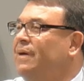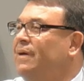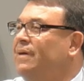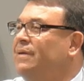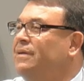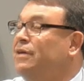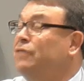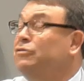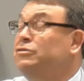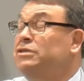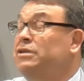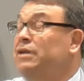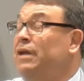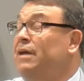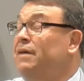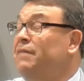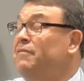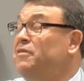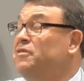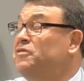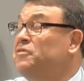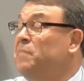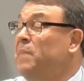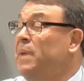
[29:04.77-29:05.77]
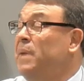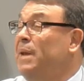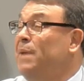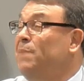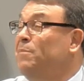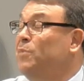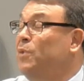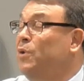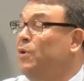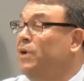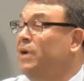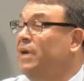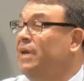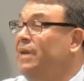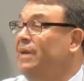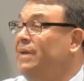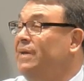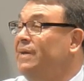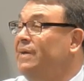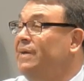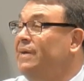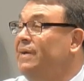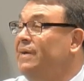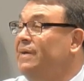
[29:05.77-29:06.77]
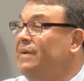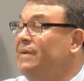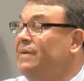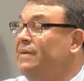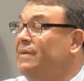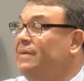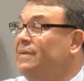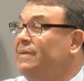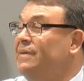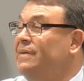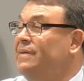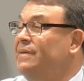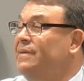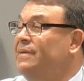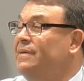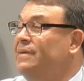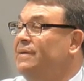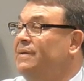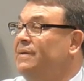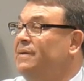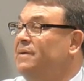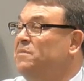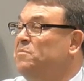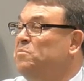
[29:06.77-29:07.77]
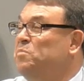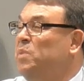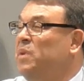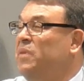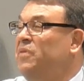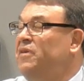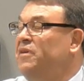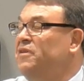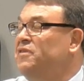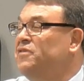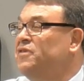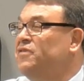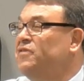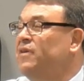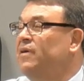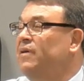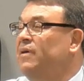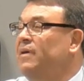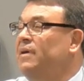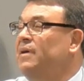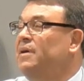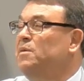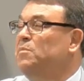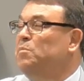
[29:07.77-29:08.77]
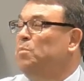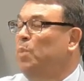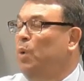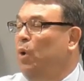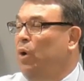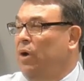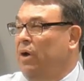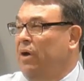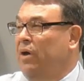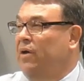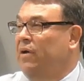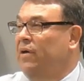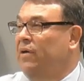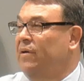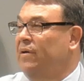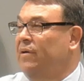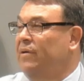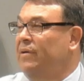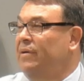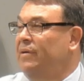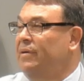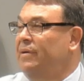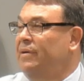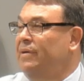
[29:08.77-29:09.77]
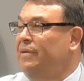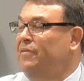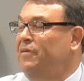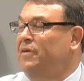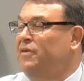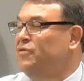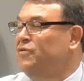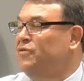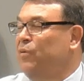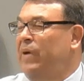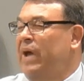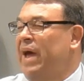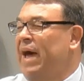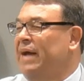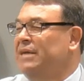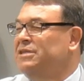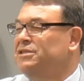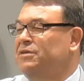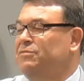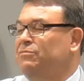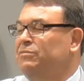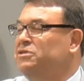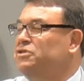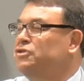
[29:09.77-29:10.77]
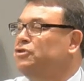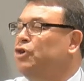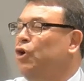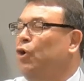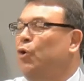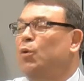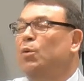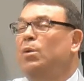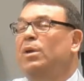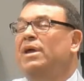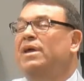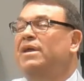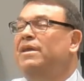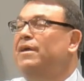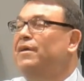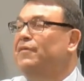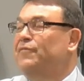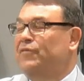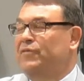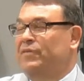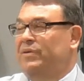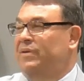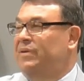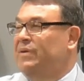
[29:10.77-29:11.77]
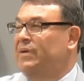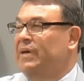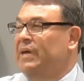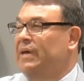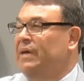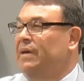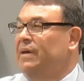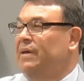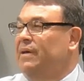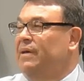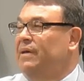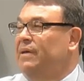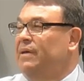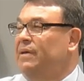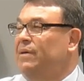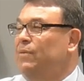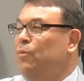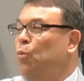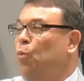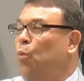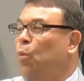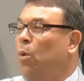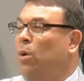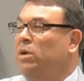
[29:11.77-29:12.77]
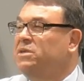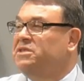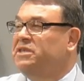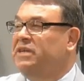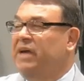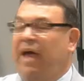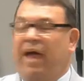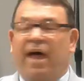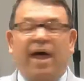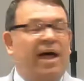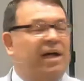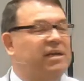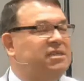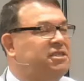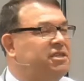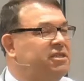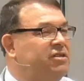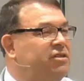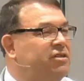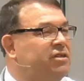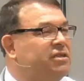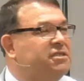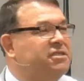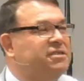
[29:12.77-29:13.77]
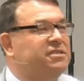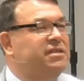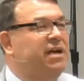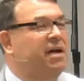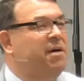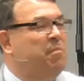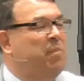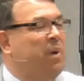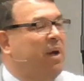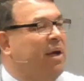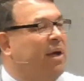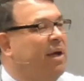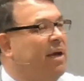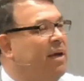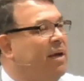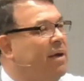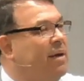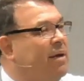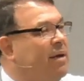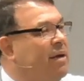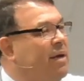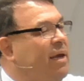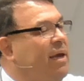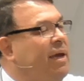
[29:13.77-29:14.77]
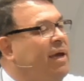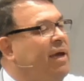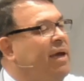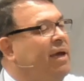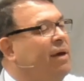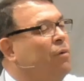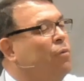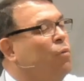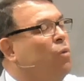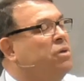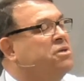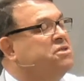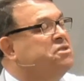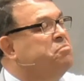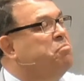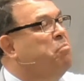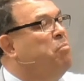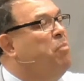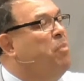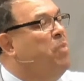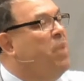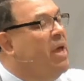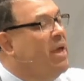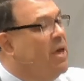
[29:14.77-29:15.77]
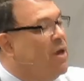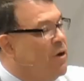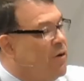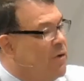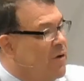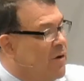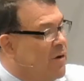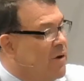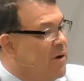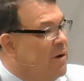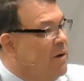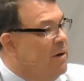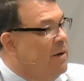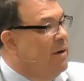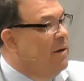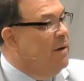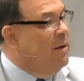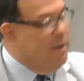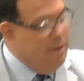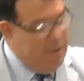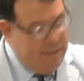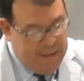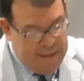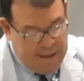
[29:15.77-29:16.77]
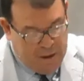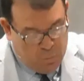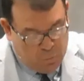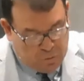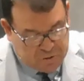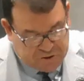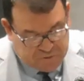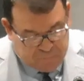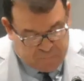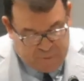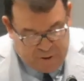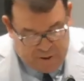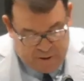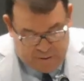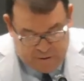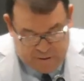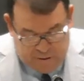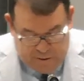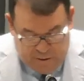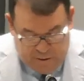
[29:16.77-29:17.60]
Don't you love to smell them cooking? But this book, this reaction was totally different. Once it got to the stomach, it was bitter. It was bitter.